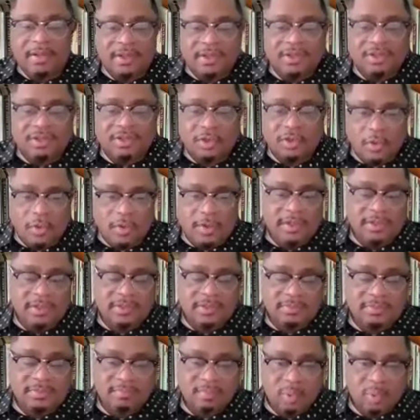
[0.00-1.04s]
The story
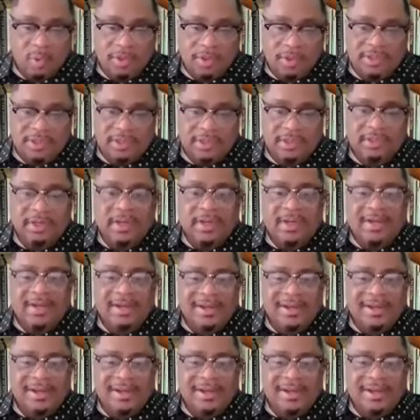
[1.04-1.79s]
is important.